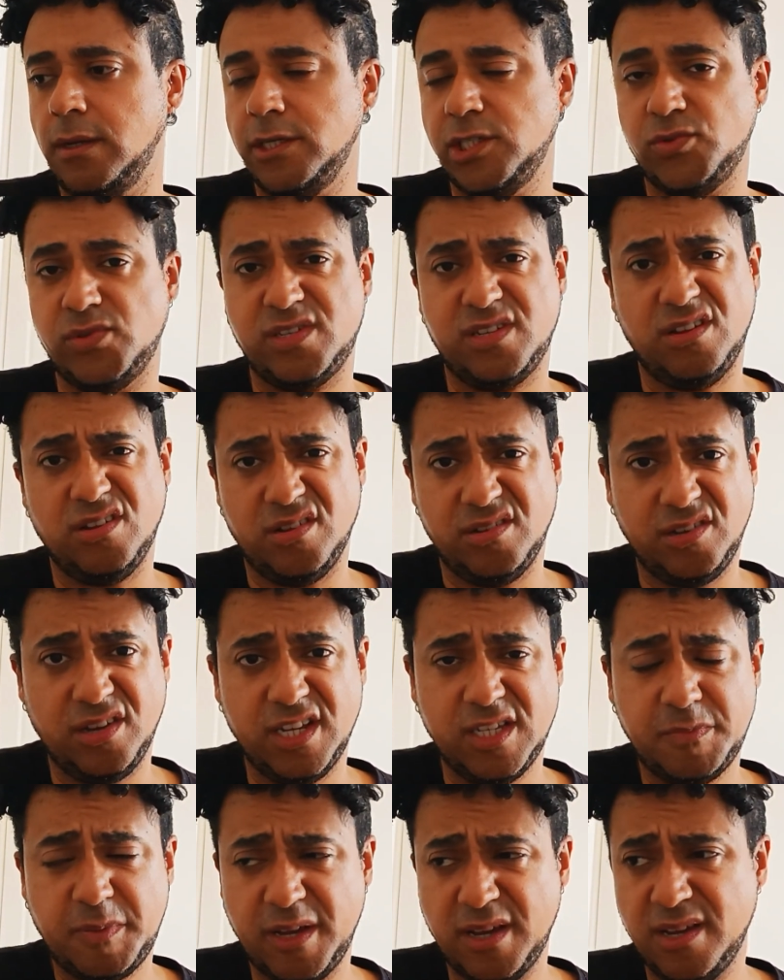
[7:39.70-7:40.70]
She was a
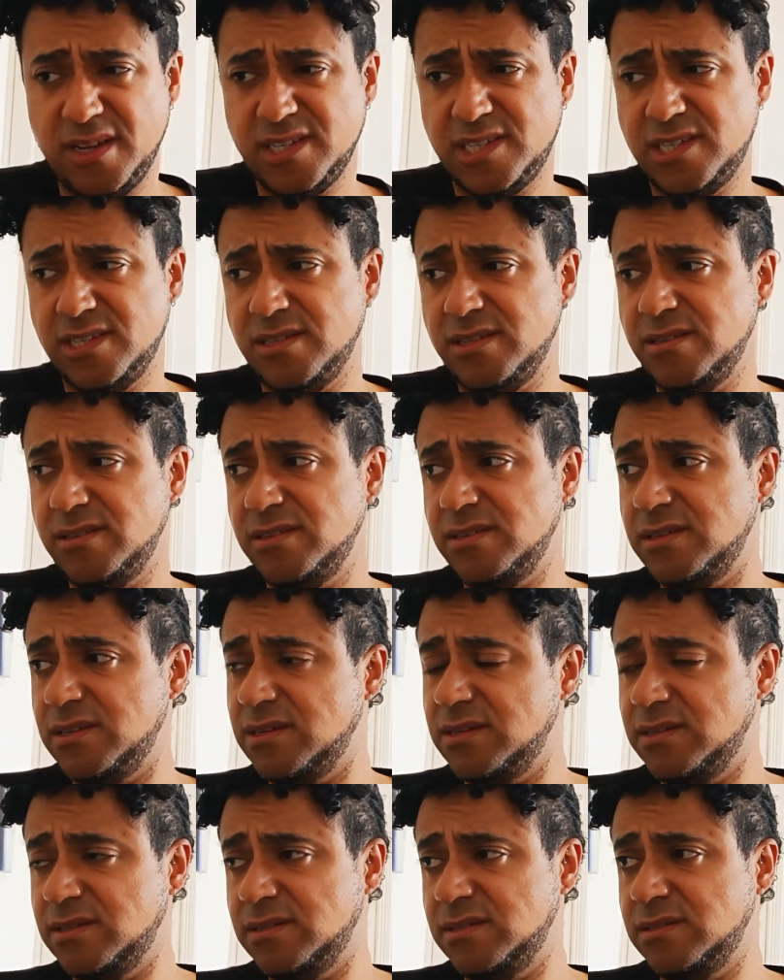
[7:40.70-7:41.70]
nice person,
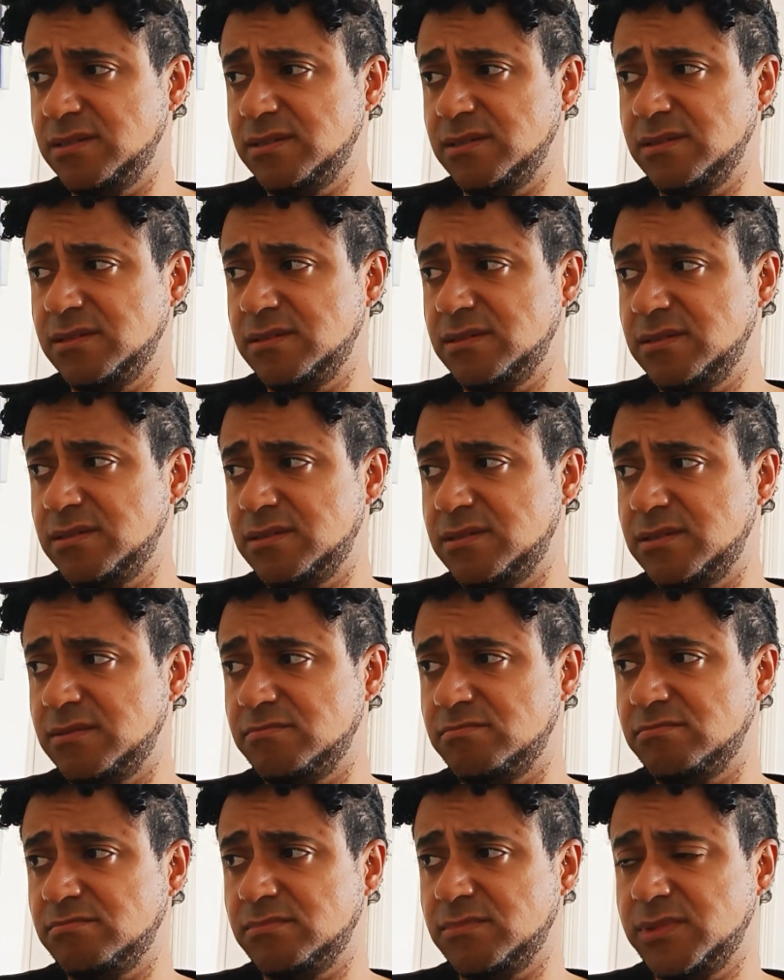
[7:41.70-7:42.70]
and
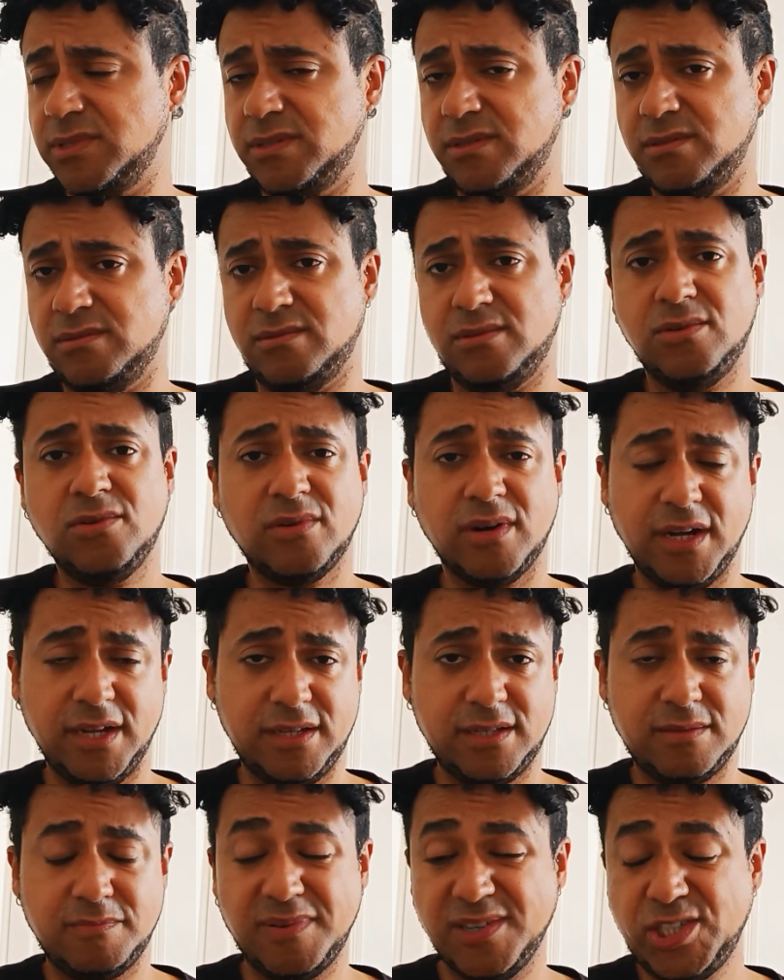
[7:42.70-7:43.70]

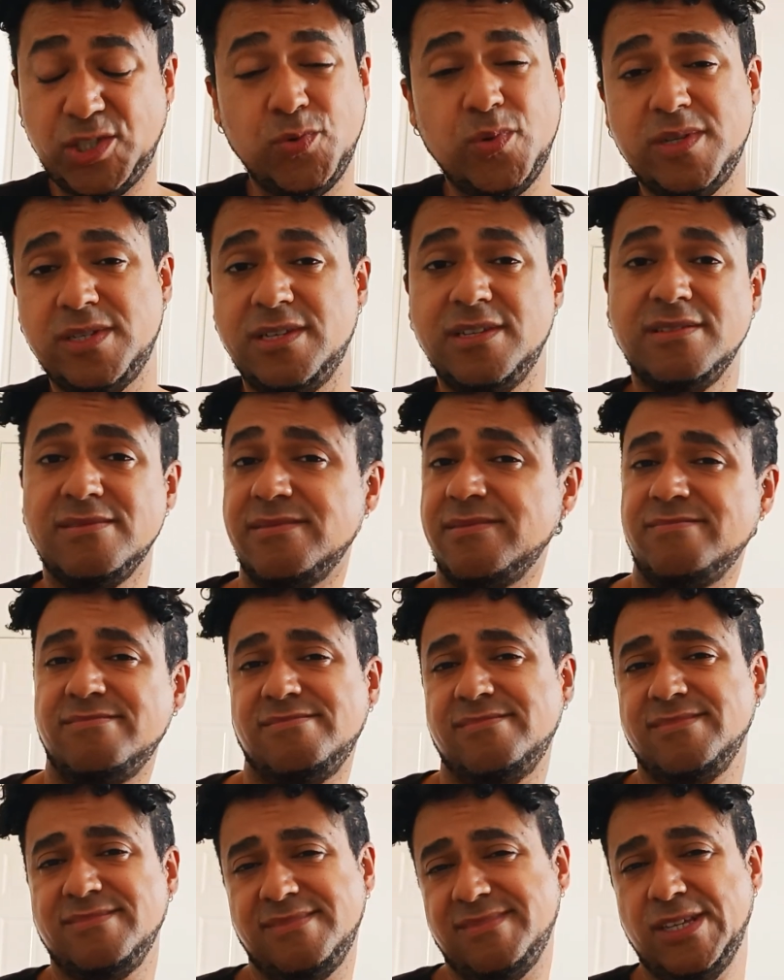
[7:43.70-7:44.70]
alright, but it wasn't
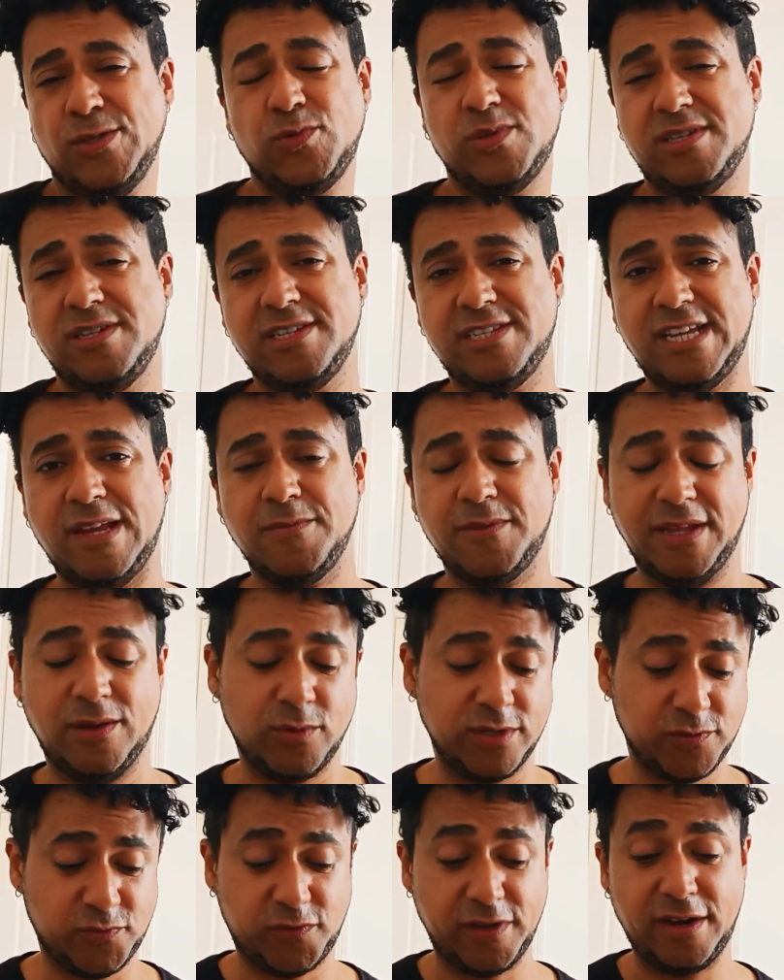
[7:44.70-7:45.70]
the same thing. I
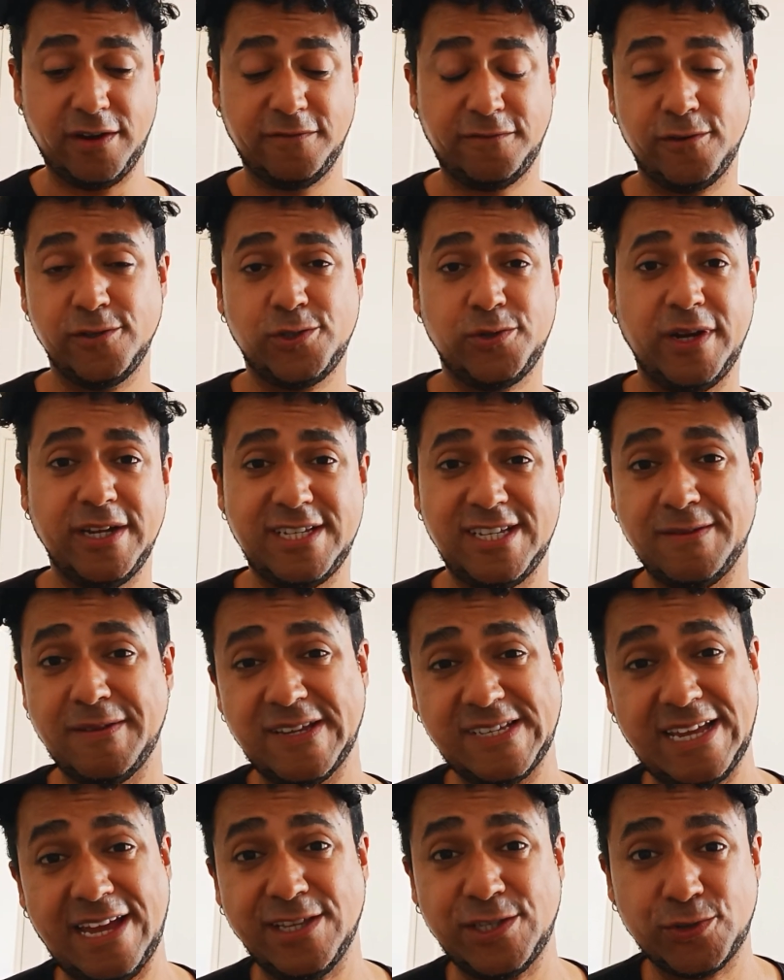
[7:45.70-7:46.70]
was very frustrated
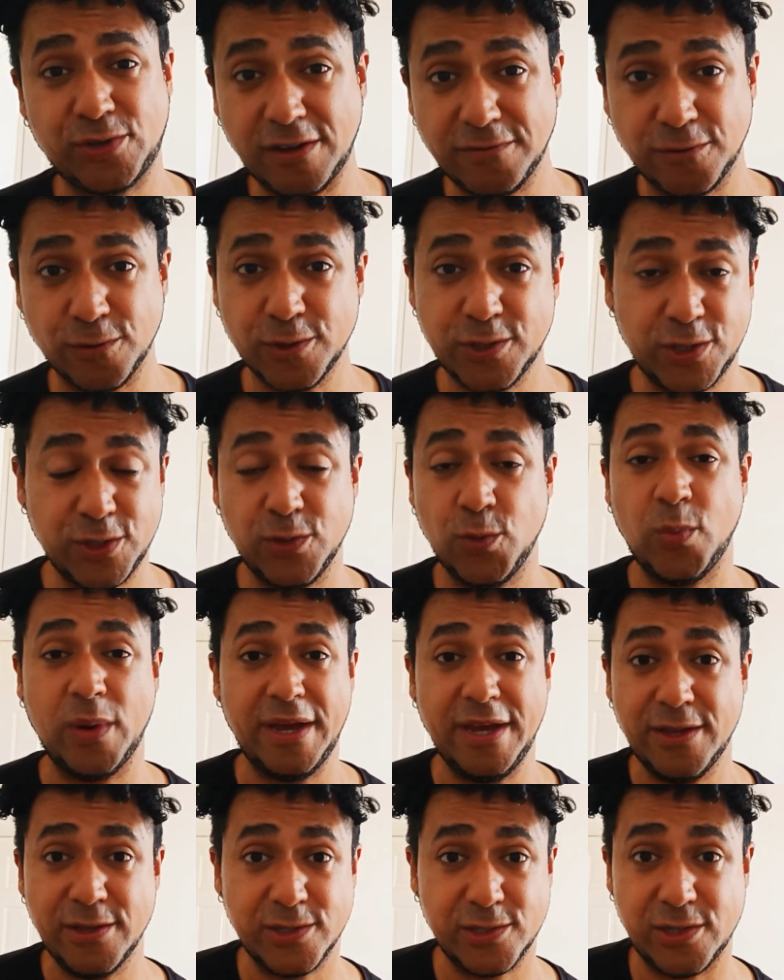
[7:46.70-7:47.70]
because I had traveled to
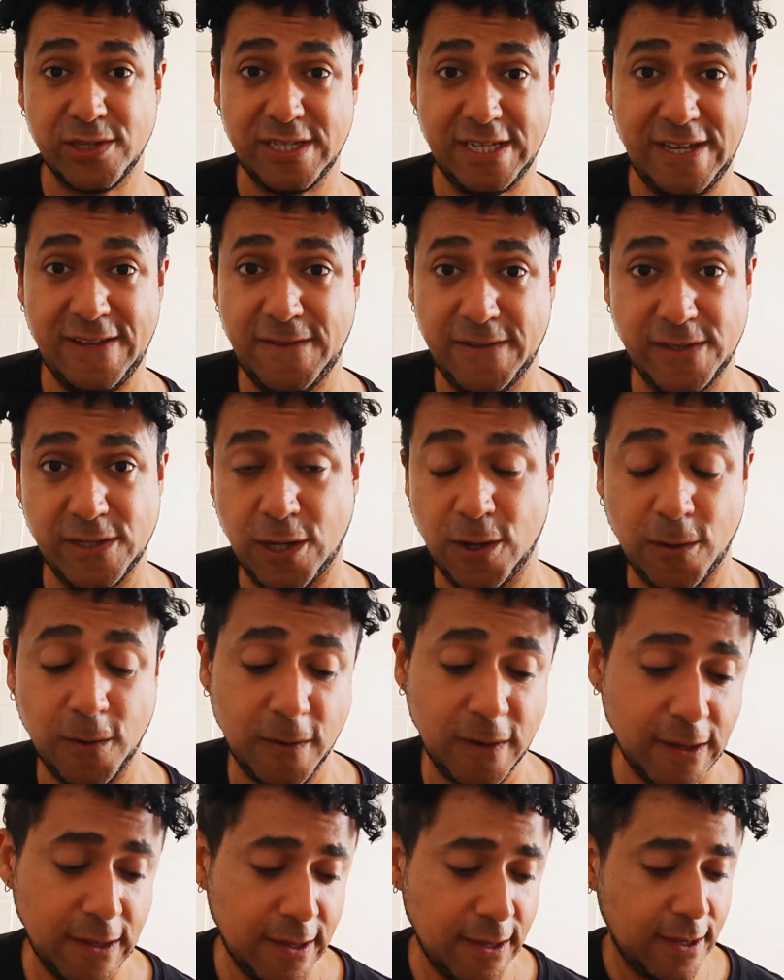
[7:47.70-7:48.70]
Wales to see this
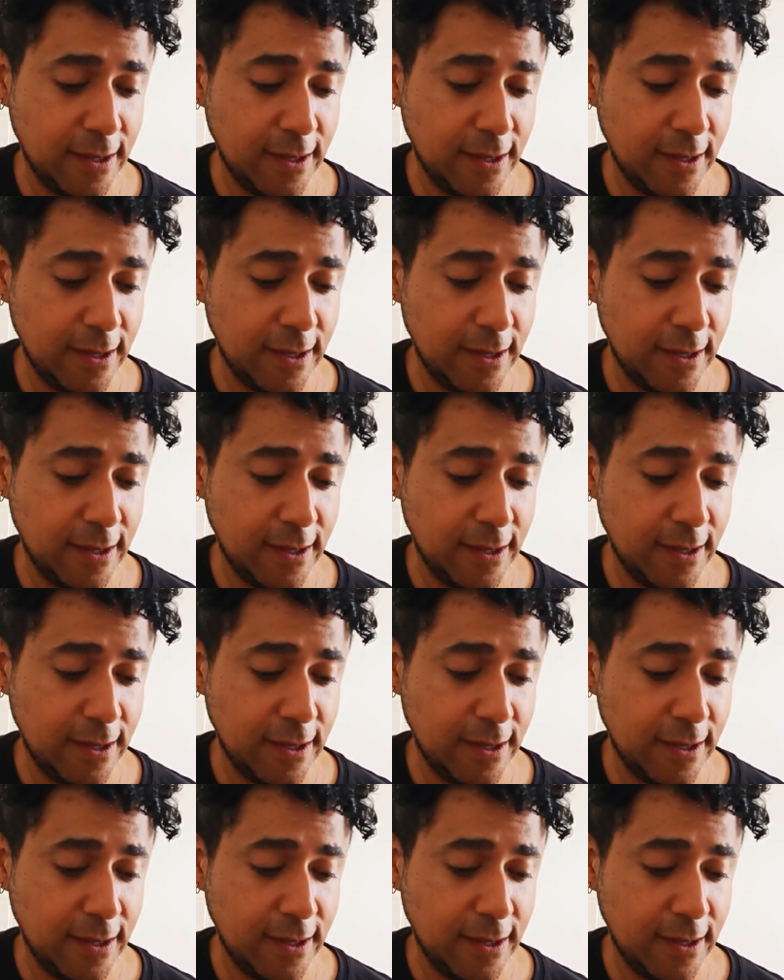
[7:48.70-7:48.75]
girl.